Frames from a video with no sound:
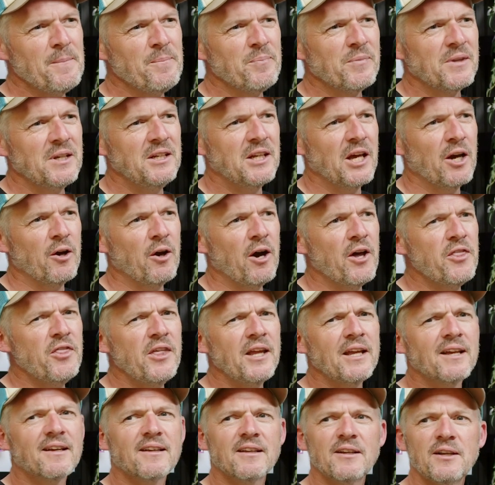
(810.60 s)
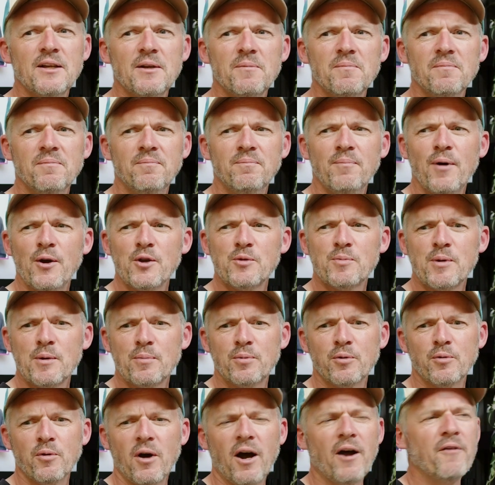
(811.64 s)
You know, I think most
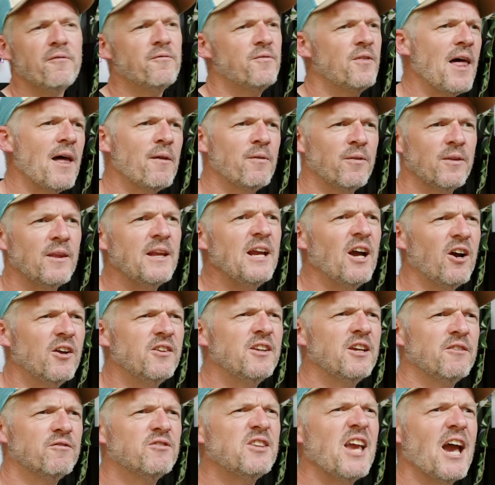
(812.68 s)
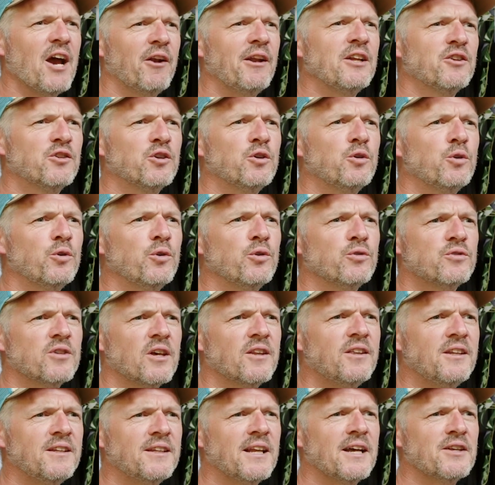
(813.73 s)
people, the idea of downing tools, I
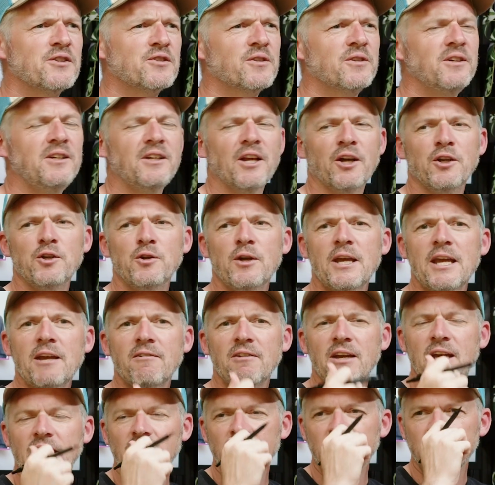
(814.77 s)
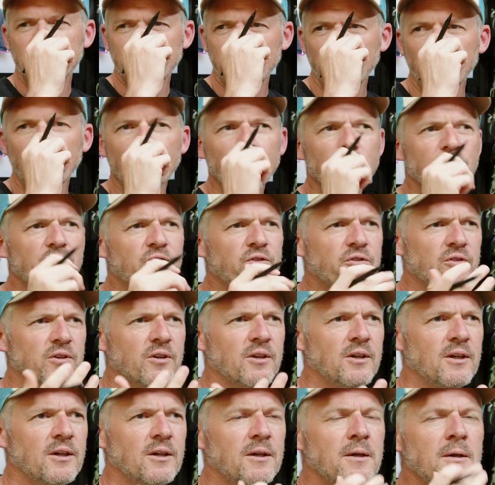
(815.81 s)
think that's, you know, you hear it in sports
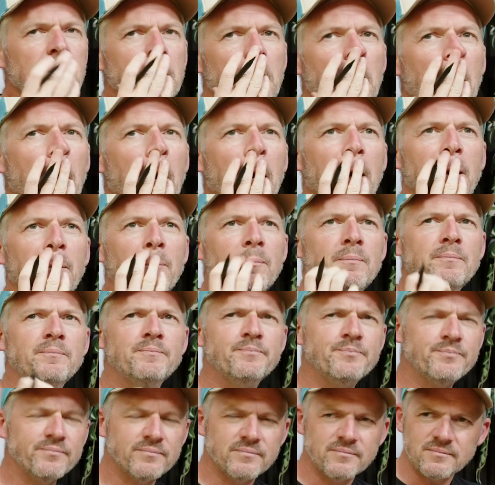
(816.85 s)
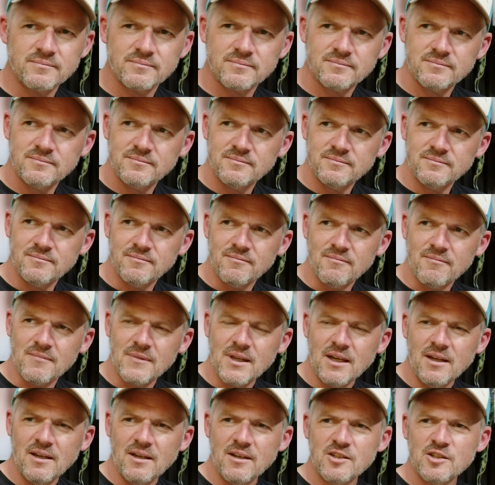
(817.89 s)

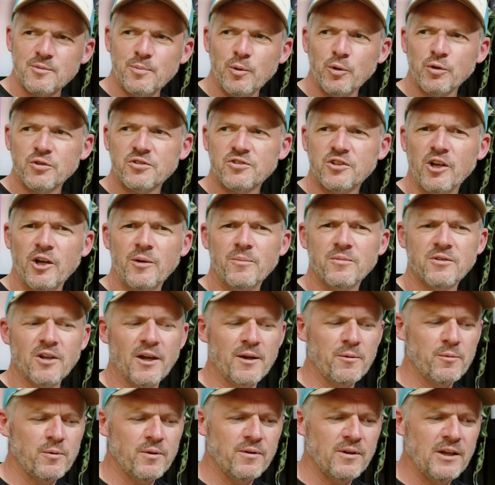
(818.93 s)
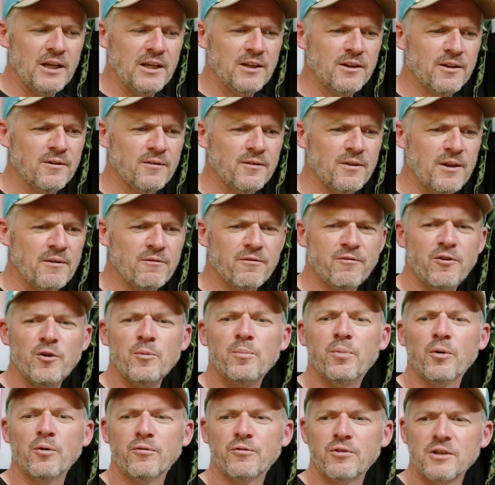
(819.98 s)
terms, like in
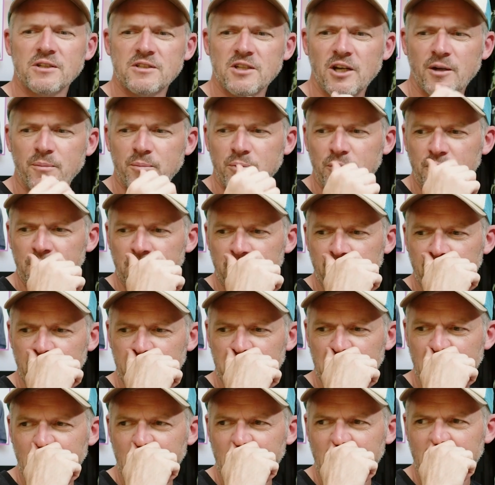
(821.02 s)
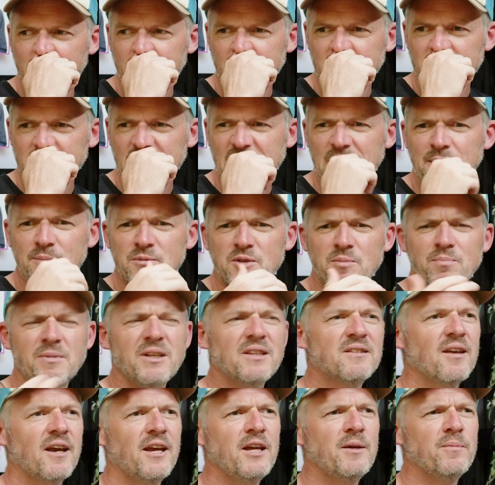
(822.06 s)
football, for example, in the Premier League, if a team's
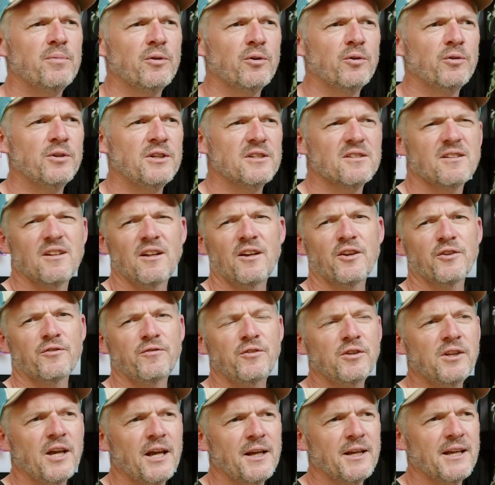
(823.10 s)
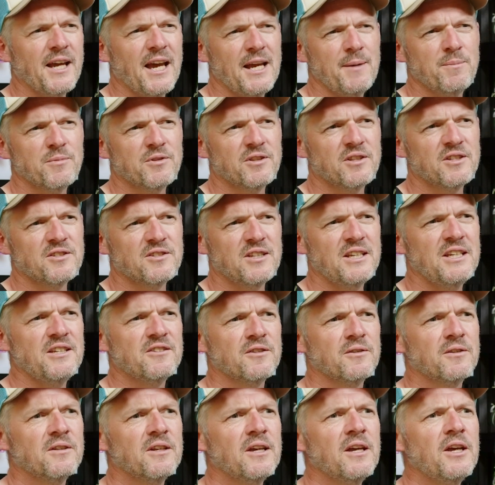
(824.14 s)
mid-table and it's the last few games of the
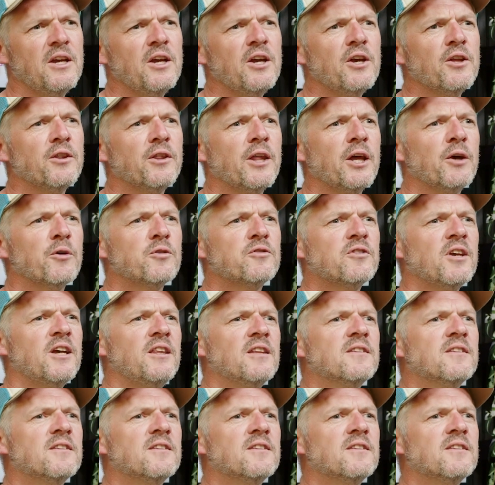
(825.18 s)
season, they'll say the